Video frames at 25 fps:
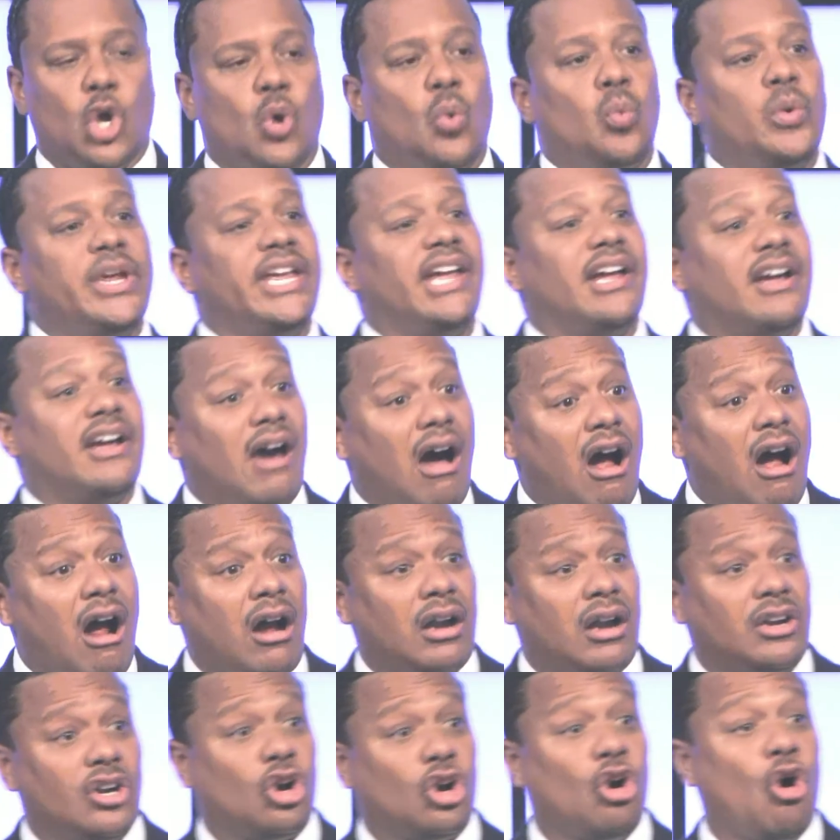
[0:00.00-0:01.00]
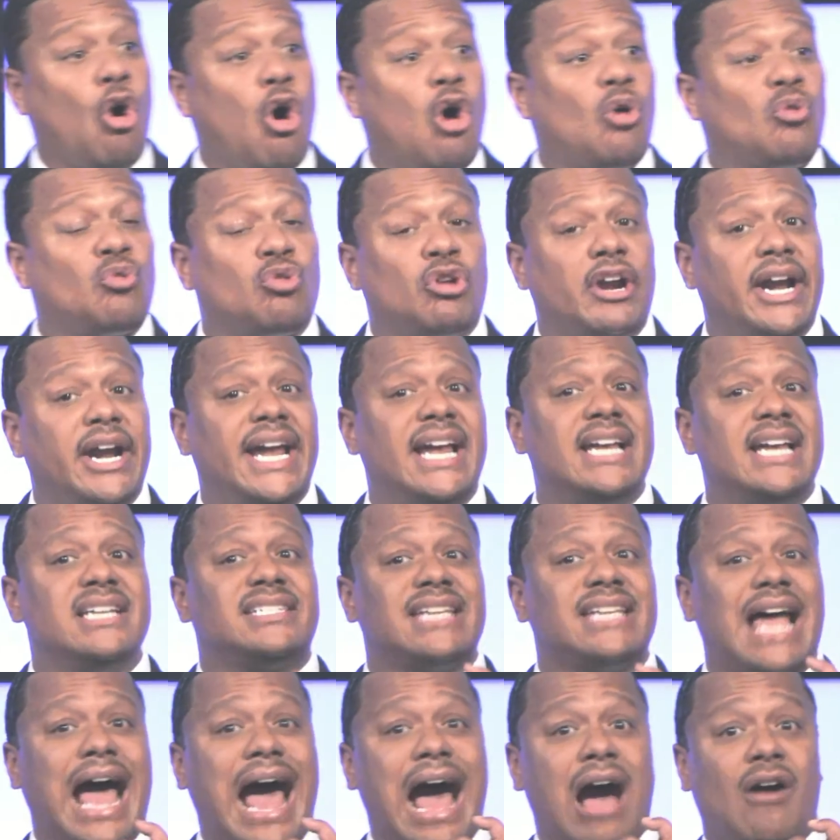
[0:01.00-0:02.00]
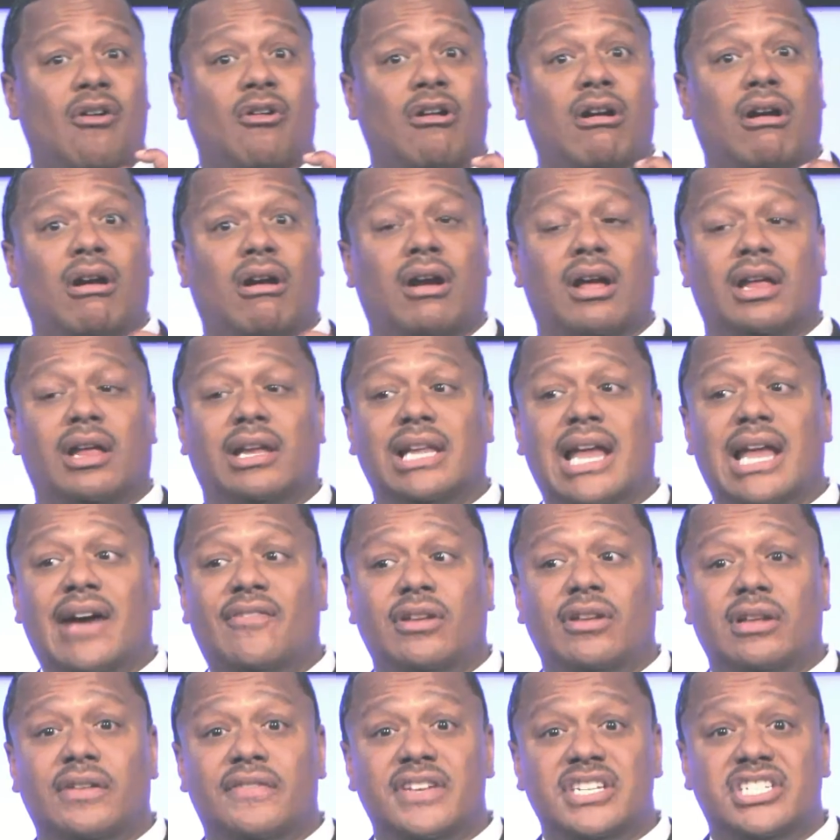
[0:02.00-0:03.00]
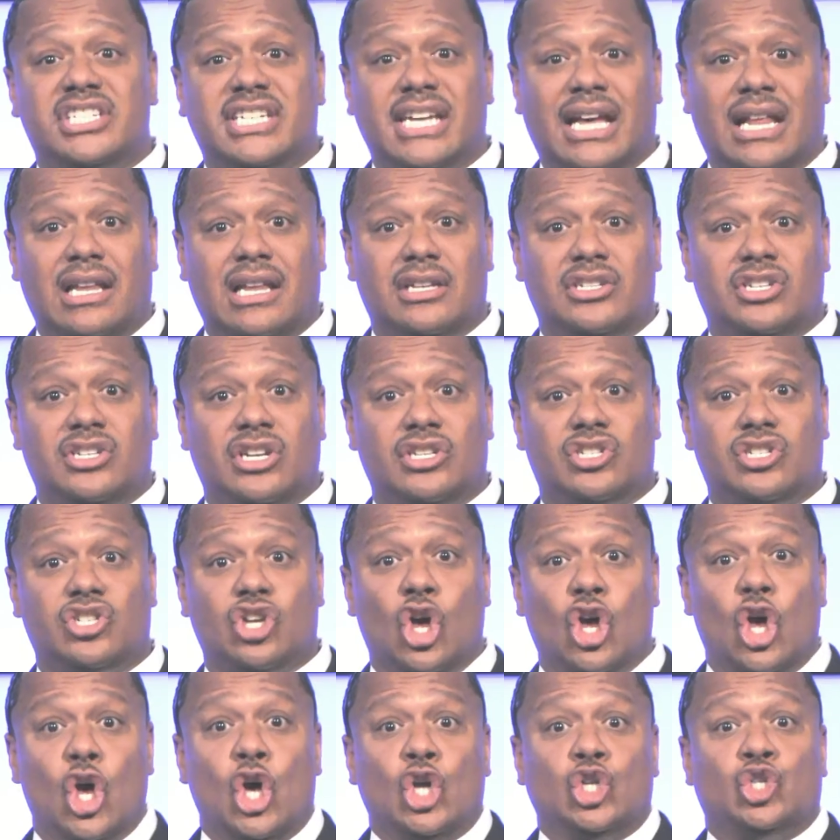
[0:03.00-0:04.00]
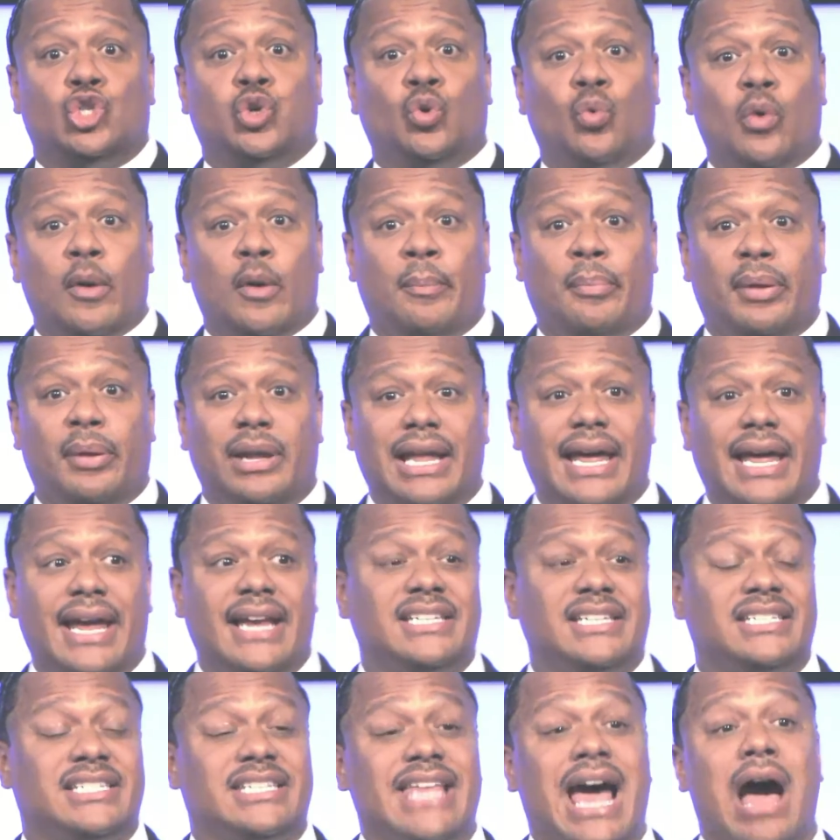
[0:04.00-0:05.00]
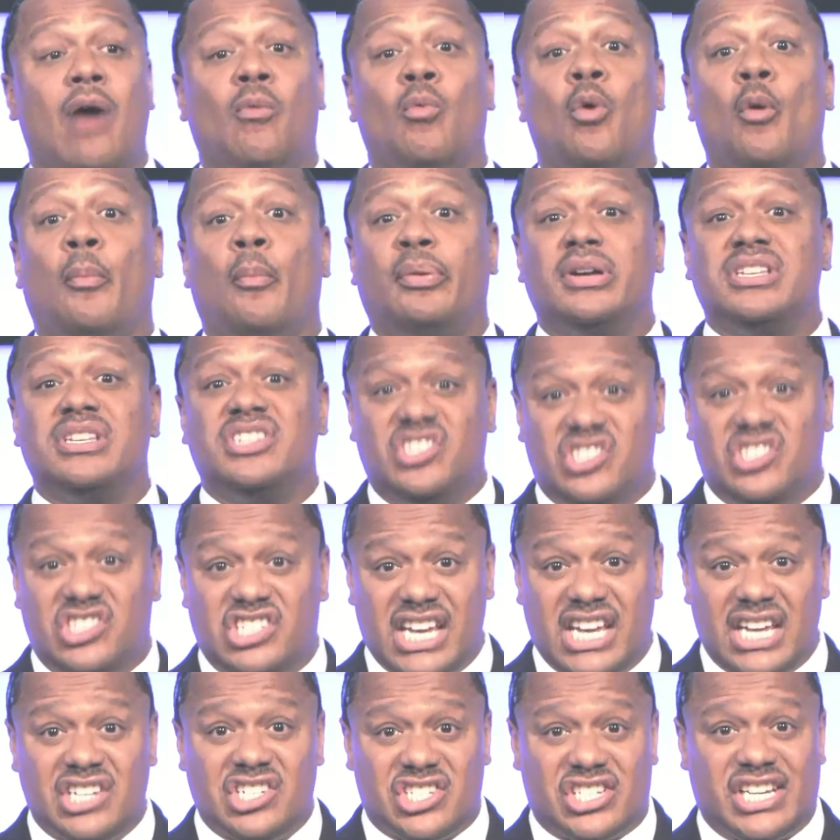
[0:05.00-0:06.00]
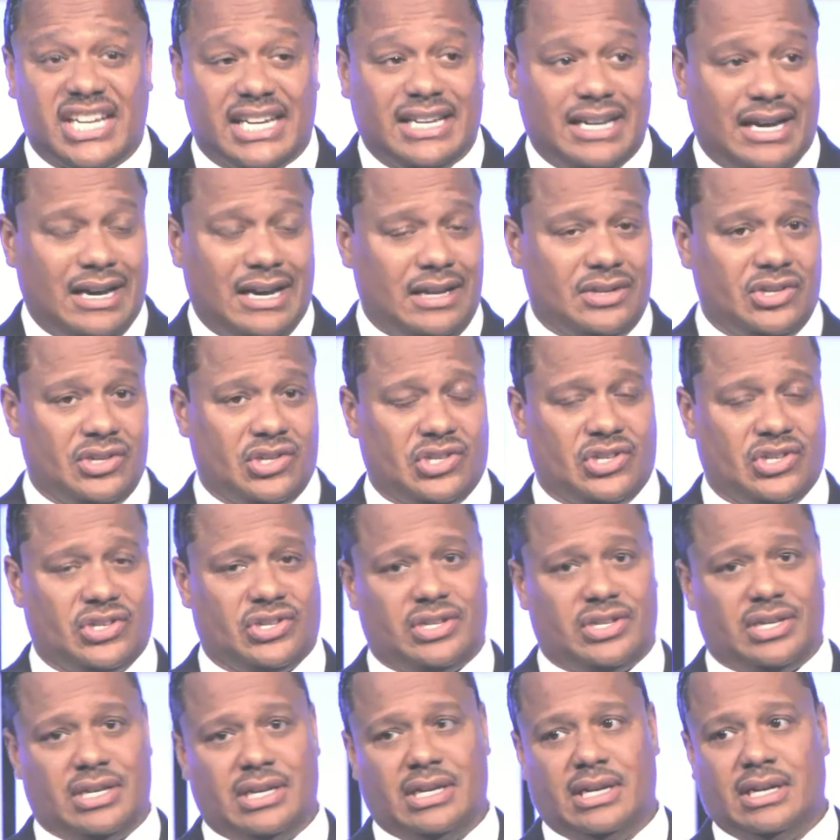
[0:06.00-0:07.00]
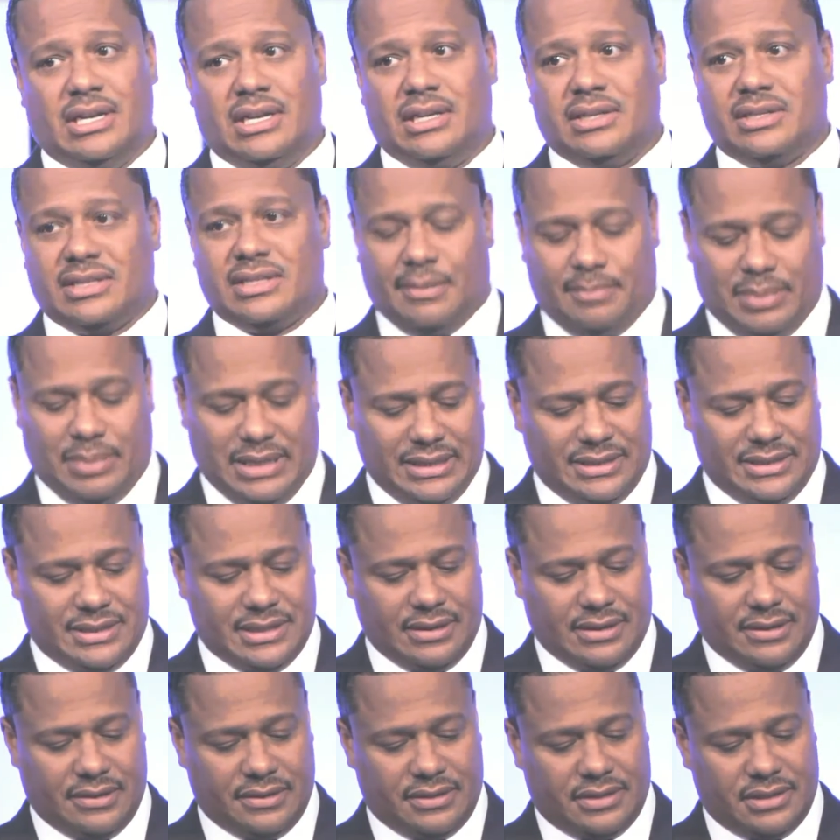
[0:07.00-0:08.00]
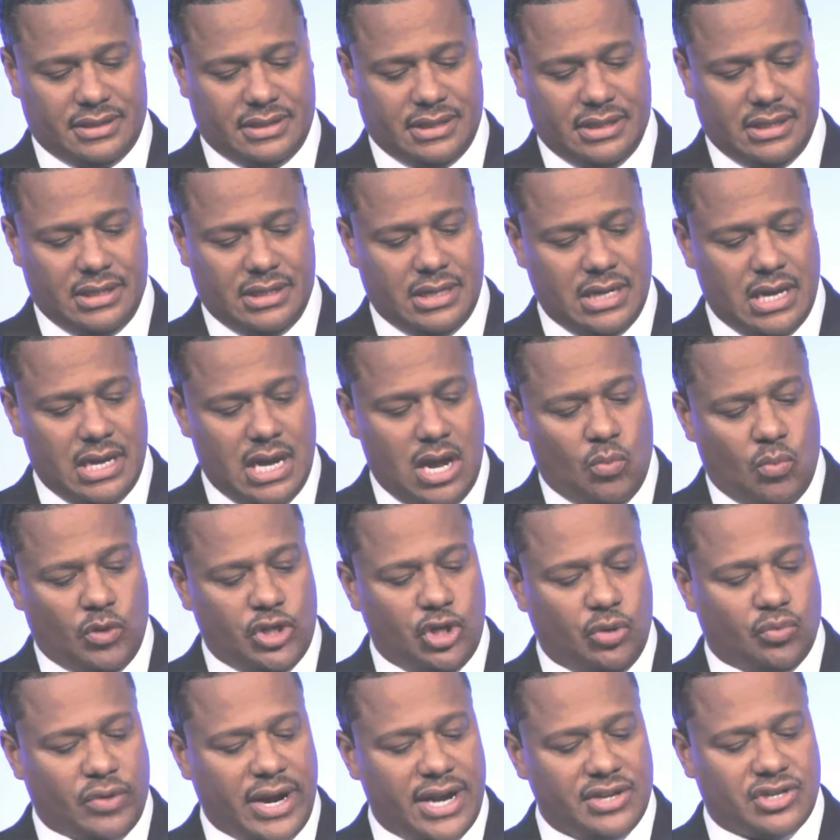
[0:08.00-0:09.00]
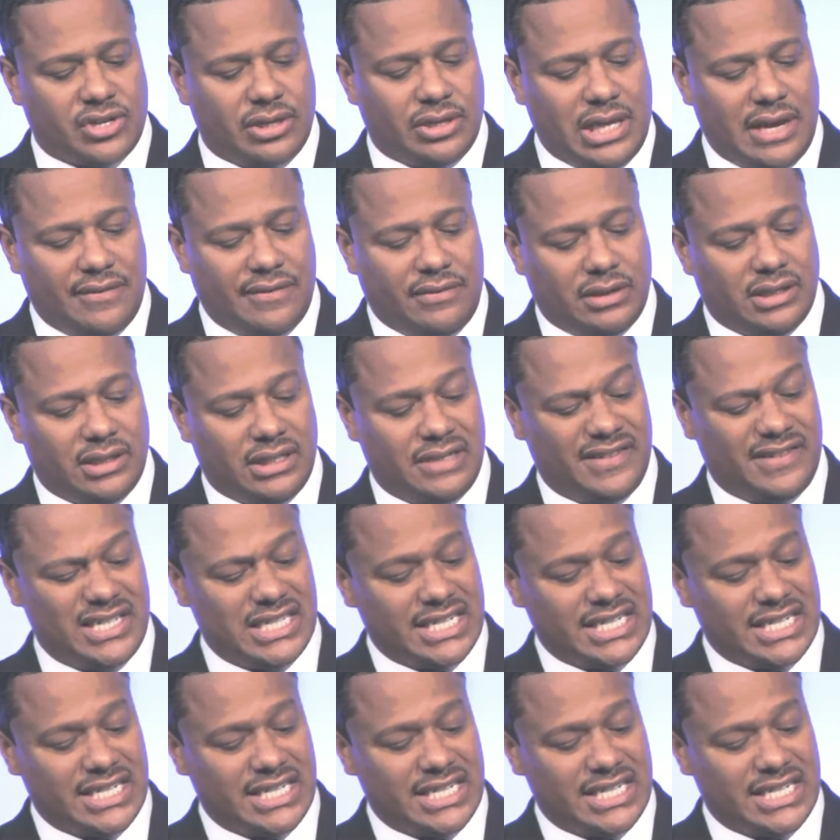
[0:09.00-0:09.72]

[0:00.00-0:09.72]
We garner or raise our level of intelligence to a place that will position us someplace else. When you raise your level of